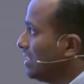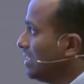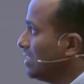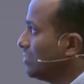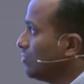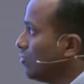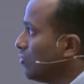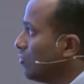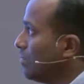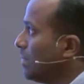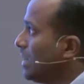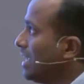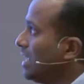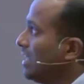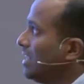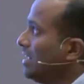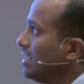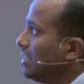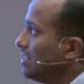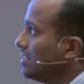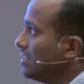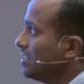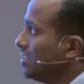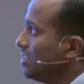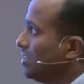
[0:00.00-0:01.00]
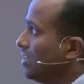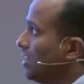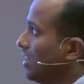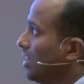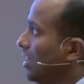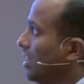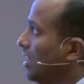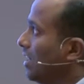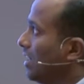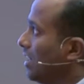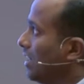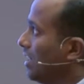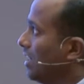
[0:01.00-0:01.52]
this would mean is
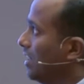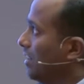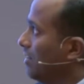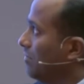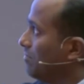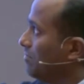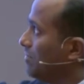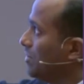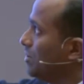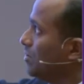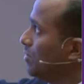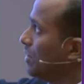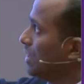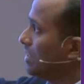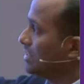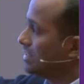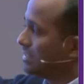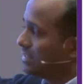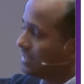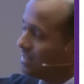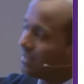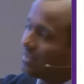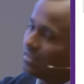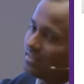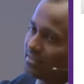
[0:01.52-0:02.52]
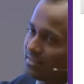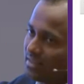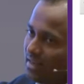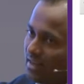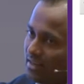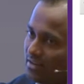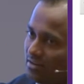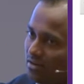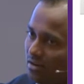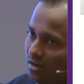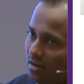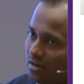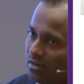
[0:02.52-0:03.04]
uh, you get single
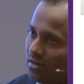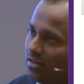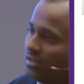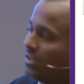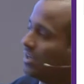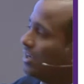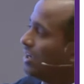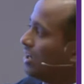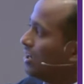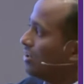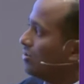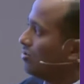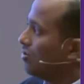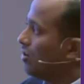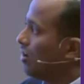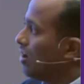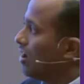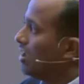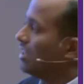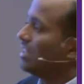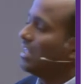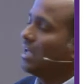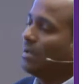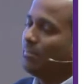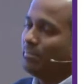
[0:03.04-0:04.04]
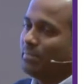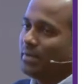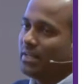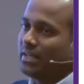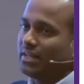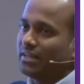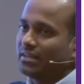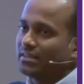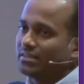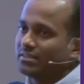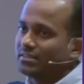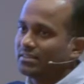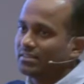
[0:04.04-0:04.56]
signed-on to all the
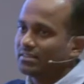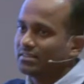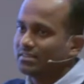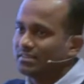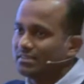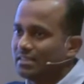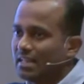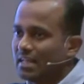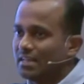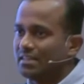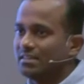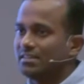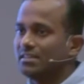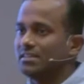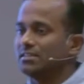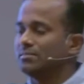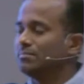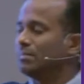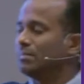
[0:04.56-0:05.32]
applications that this